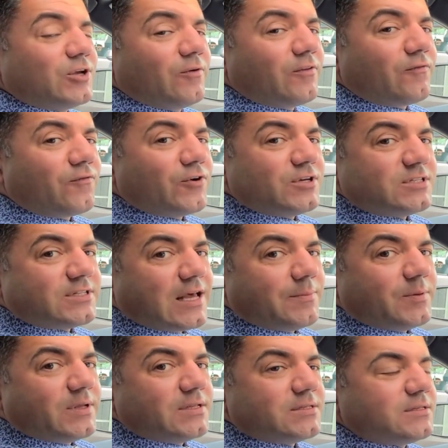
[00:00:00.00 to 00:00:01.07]
So the first
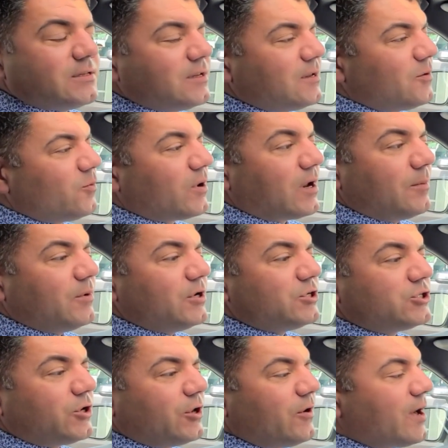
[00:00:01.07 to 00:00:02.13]
step is I'm going
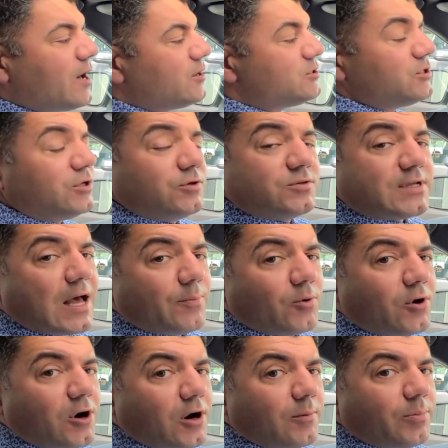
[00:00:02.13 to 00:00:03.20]
to show you how to use
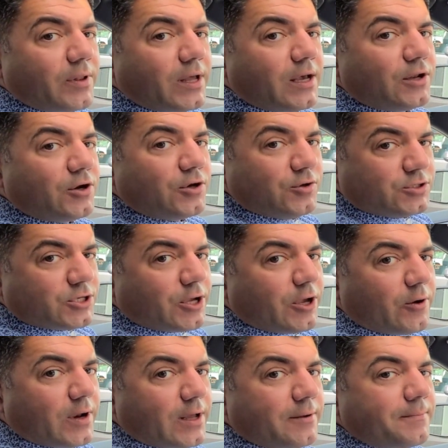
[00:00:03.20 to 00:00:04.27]
Apple CarPlay in your new
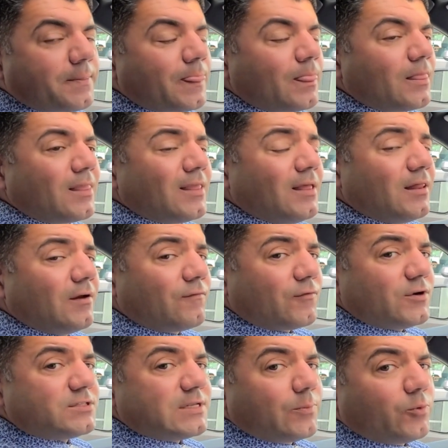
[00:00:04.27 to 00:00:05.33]
Toyota. The
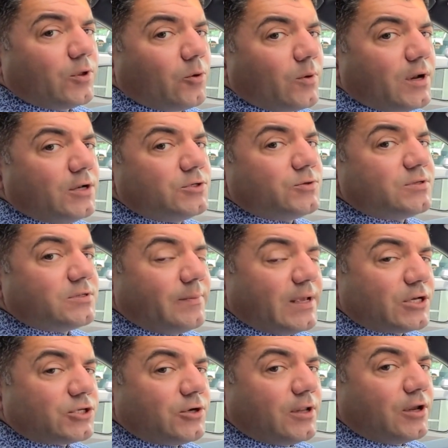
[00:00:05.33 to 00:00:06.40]
first step what you want to do is to
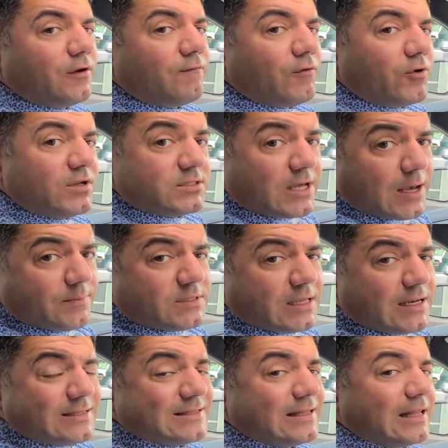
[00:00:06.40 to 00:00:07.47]
make sure that your phone is
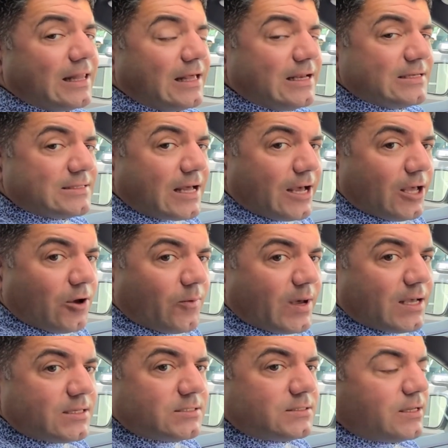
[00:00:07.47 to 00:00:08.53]
updated to the latest
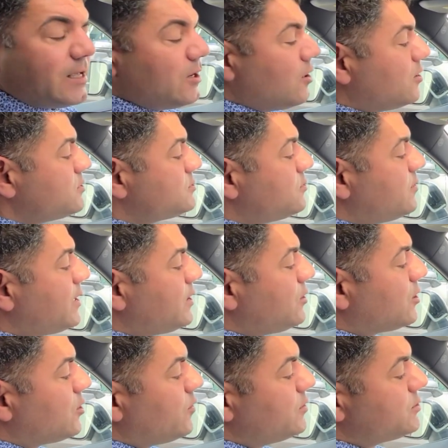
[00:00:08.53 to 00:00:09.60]
iOS, and also that
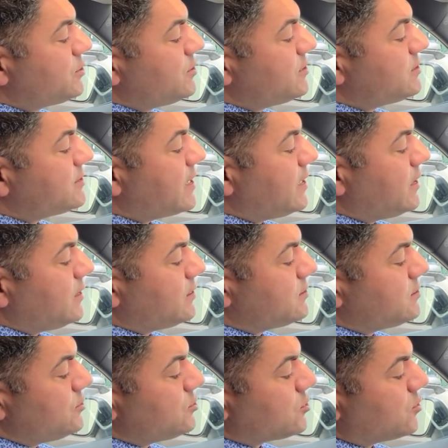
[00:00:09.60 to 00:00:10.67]
you go into your
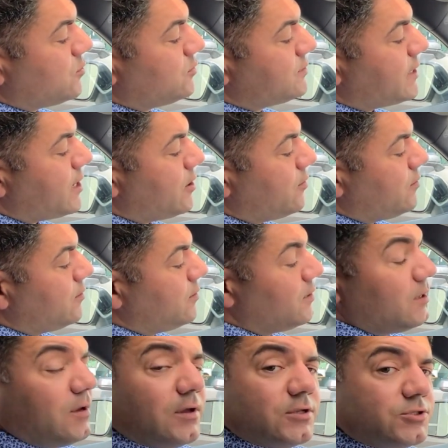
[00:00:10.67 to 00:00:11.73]
settings, you scroll down,
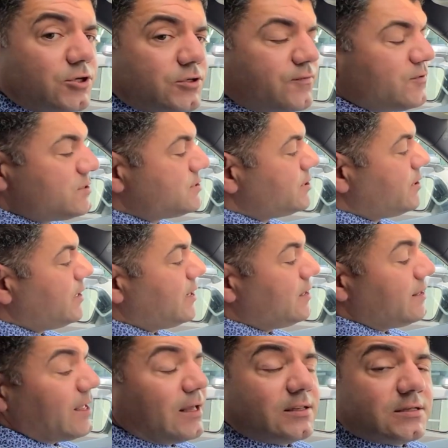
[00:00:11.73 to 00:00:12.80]
search for Siri,
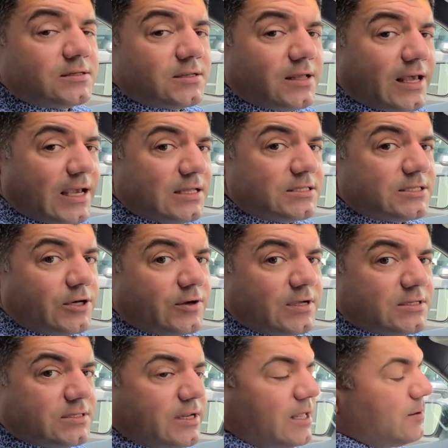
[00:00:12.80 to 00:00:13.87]
and that Hey
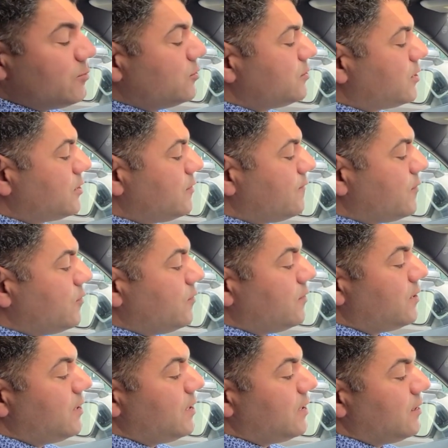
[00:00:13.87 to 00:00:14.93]
Siri is enabled on your phone.
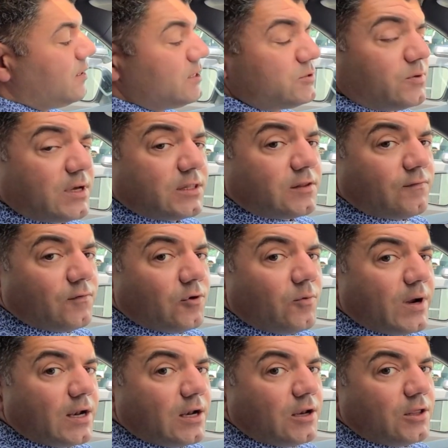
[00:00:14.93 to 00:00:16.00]
This will get the
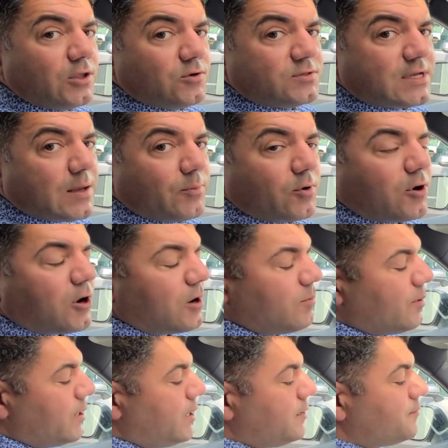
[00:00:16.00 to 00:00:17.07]
phone ready to use Apple
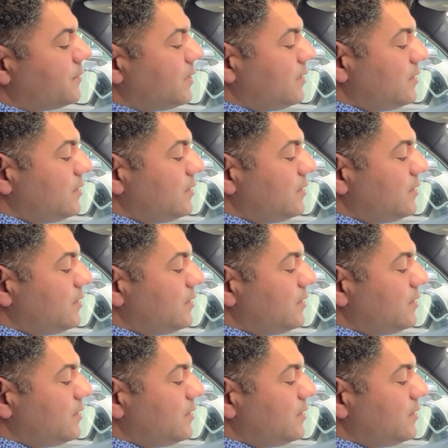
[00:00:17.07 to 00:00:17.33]
CarPlay.